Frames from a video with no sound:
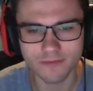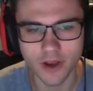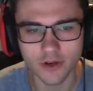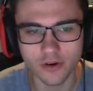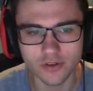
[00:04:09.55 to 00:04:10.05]

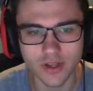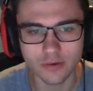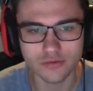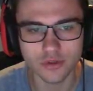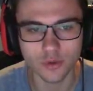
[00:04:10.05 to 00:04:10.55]
I noticed that
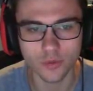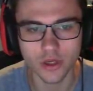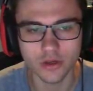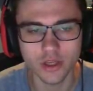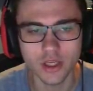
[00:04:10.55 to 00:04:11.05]
was really
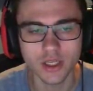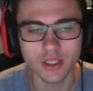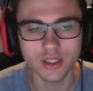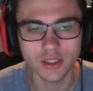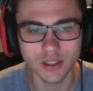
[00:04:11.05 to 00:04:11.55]
weird.
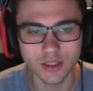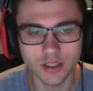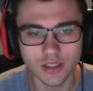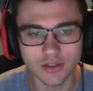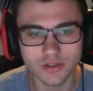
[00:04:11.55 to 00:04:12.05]
Uh, I
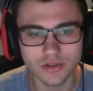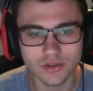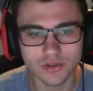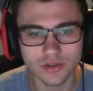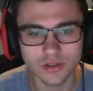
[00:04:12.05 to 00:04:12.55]
think
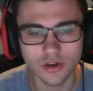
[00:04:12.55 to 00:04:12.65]
it's...